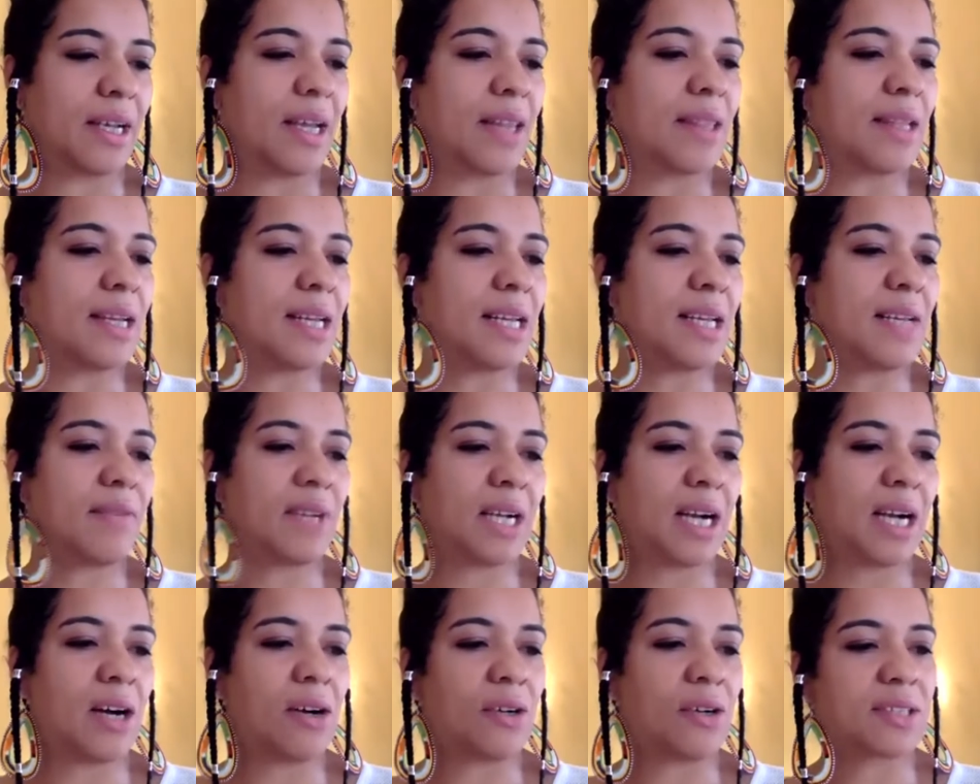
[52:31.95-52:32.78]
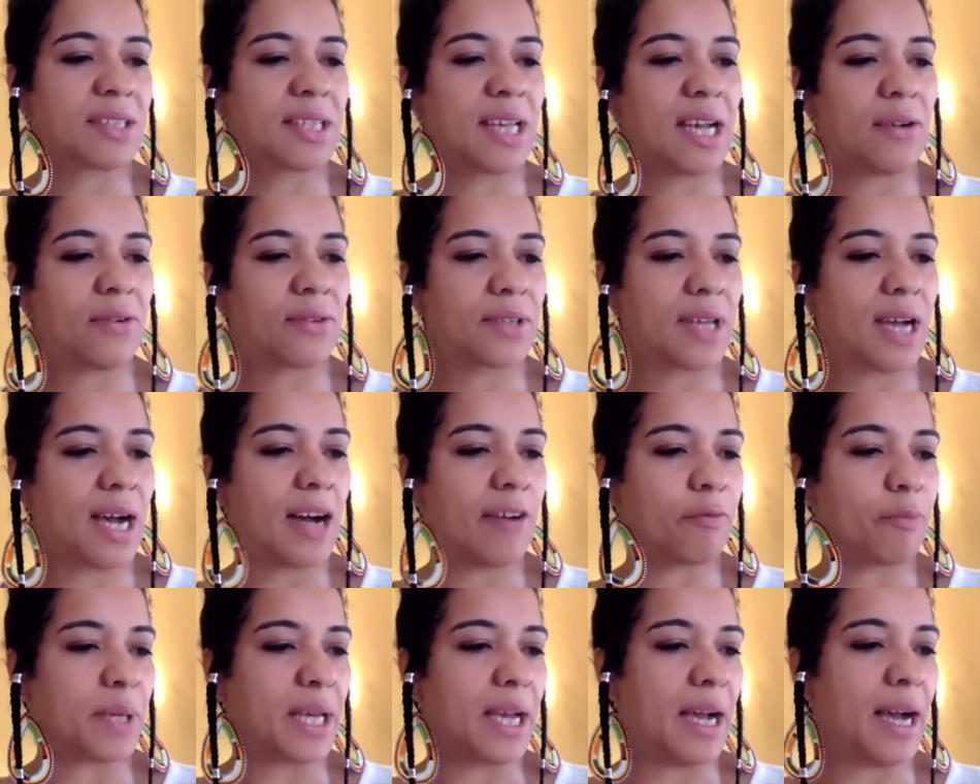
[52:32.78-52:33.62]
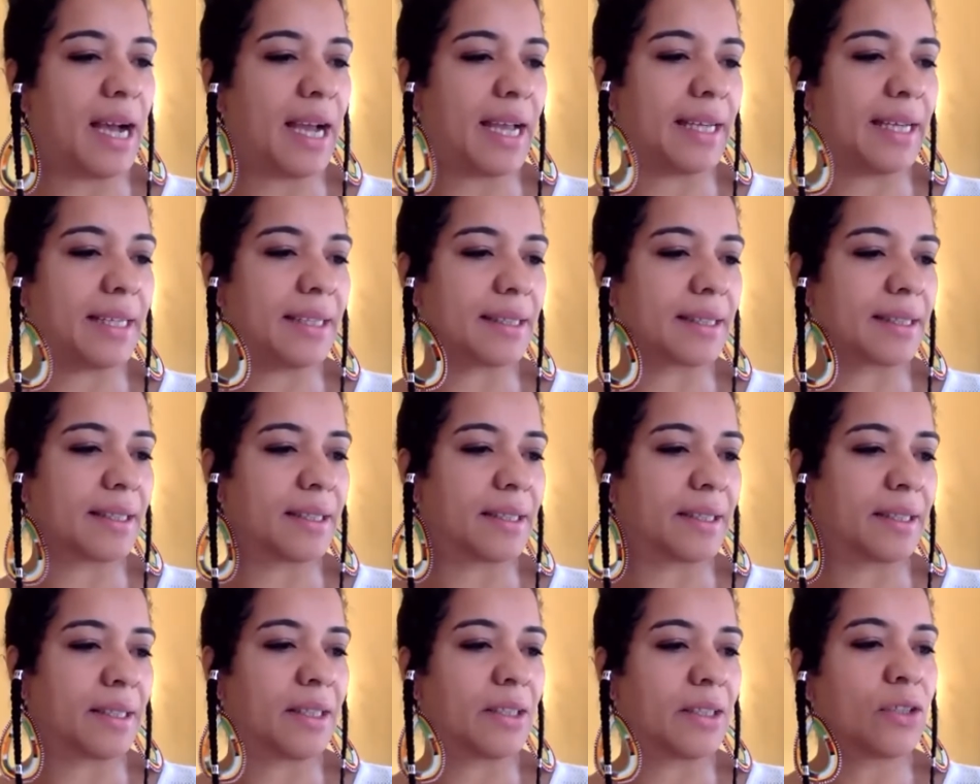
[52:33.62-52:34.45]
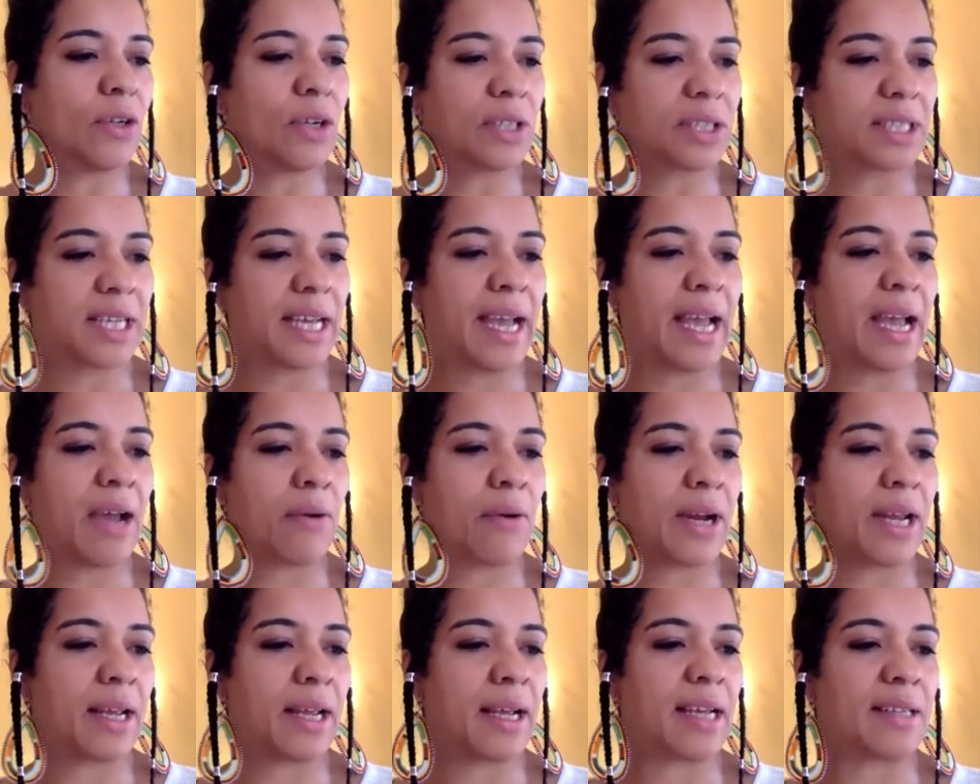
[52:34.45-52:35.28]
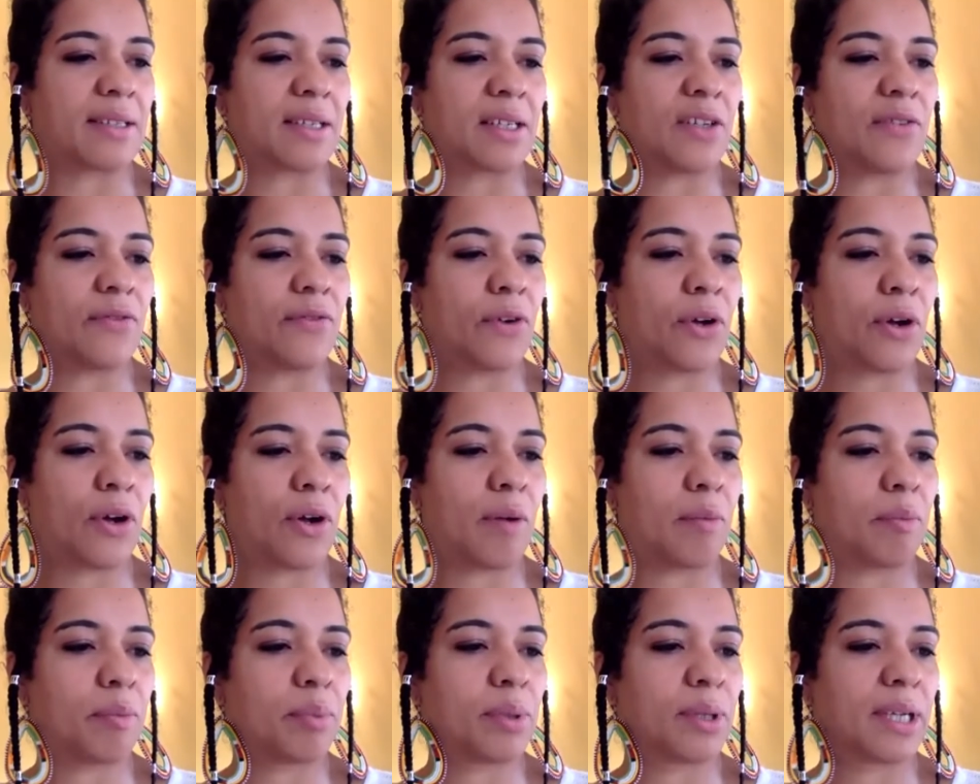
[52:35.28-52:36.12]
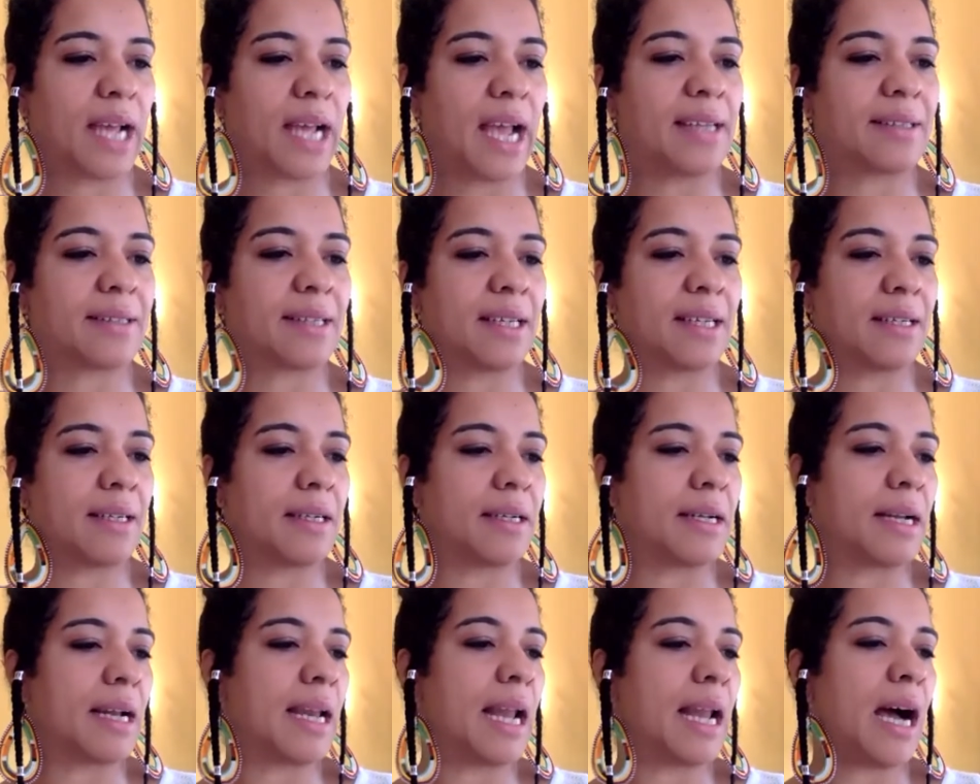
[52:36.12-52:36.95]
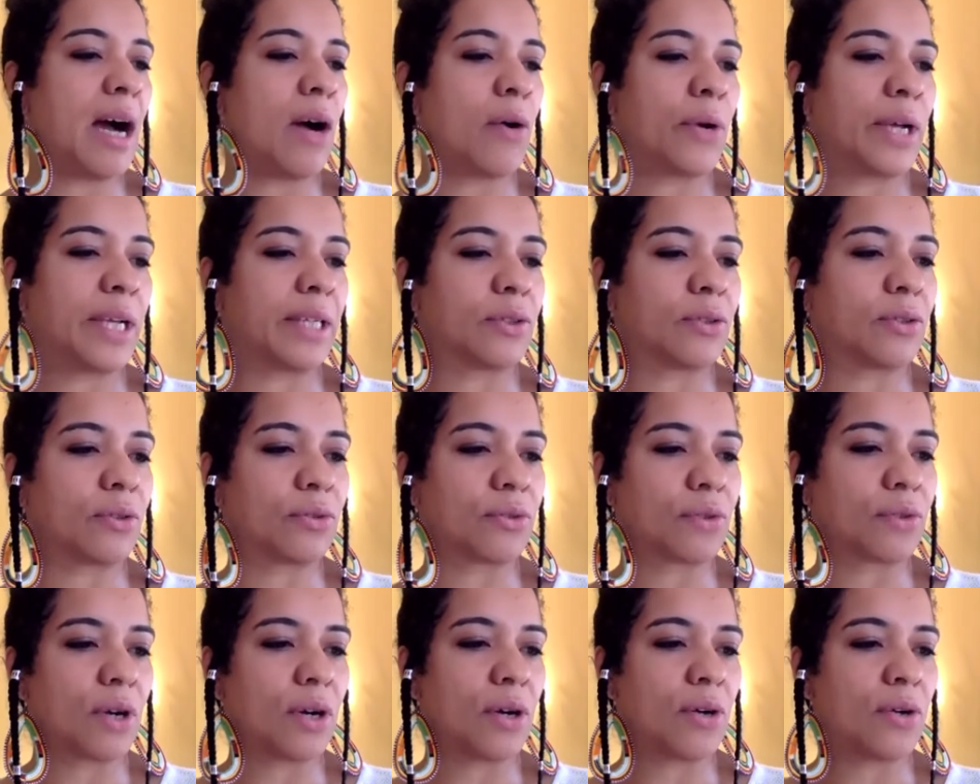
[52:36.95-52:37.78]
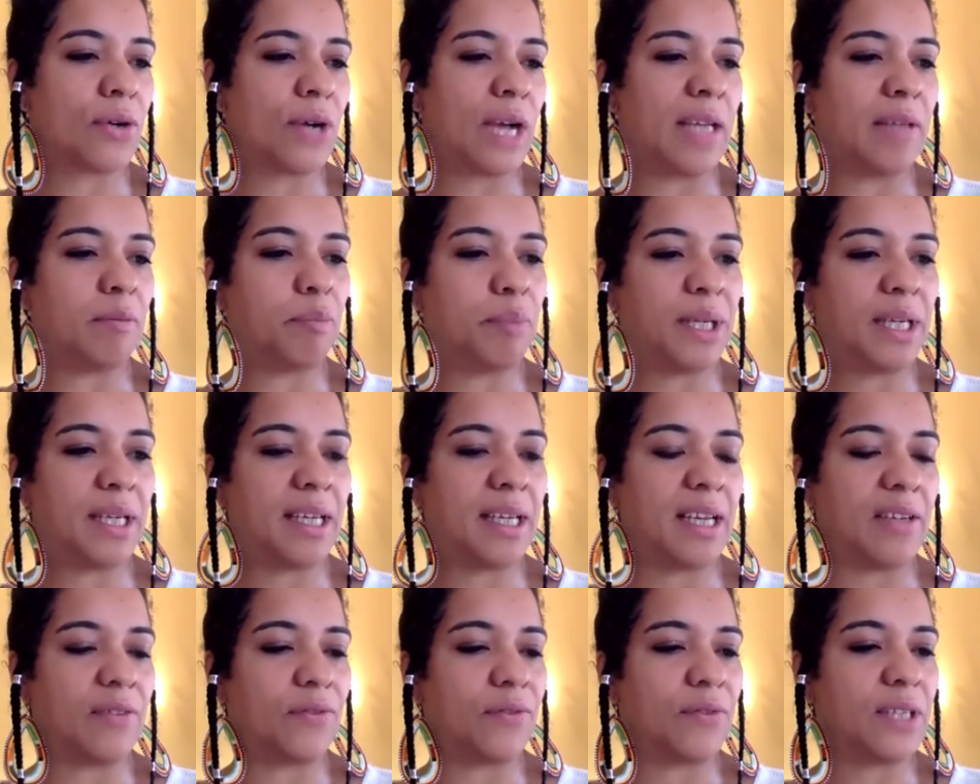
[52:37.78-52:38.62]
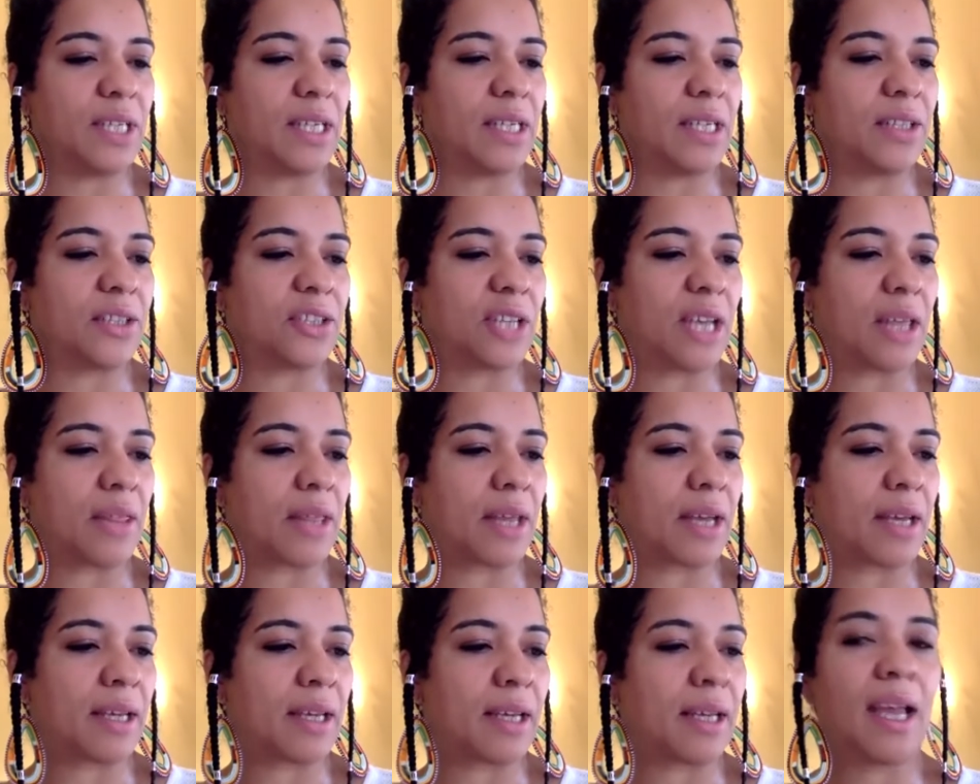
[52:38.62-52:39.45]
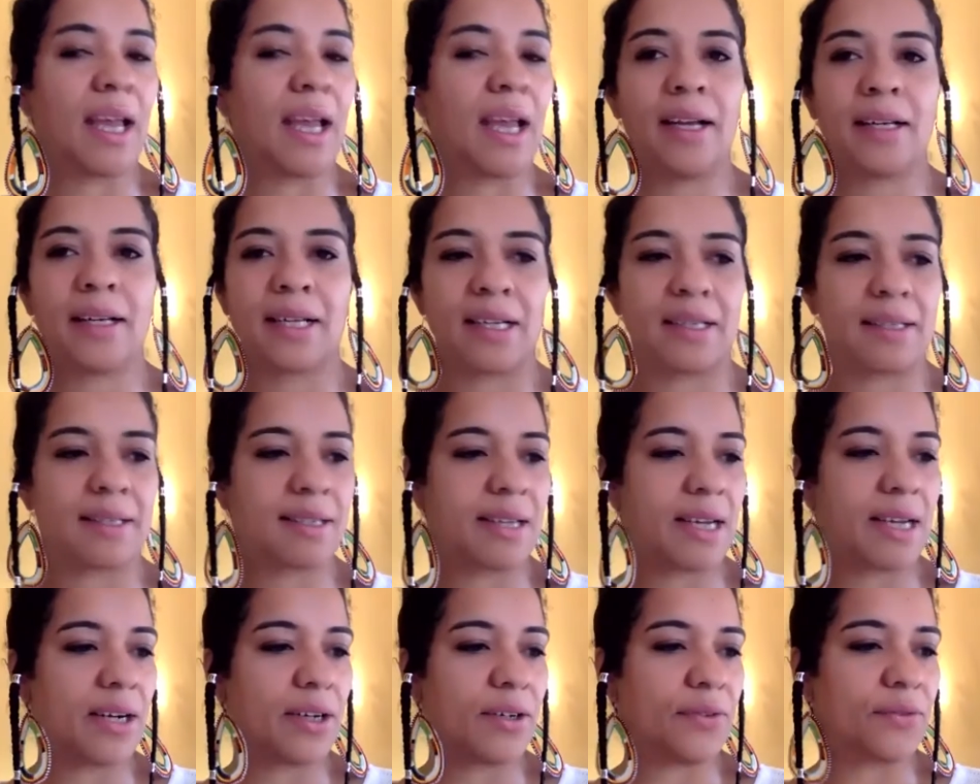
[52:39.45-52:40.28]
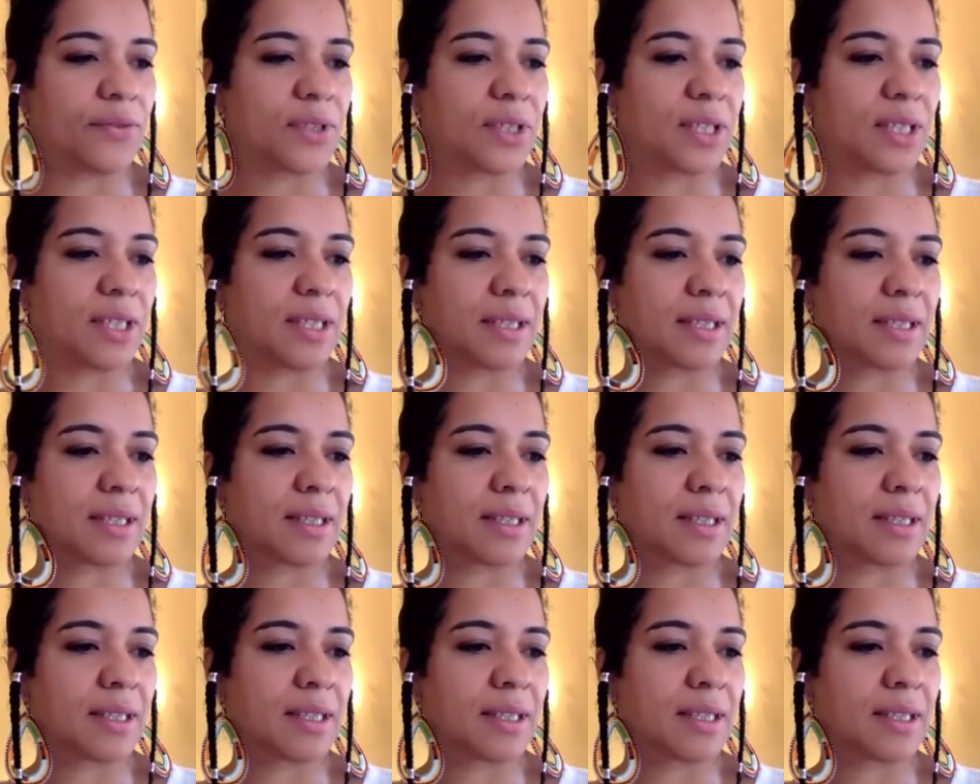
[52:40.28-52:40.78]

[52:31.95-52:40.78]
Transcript: the leaving ourselves half behind, not caring as in a verb, as in an allowing to grow and be and feel each other and ourselves.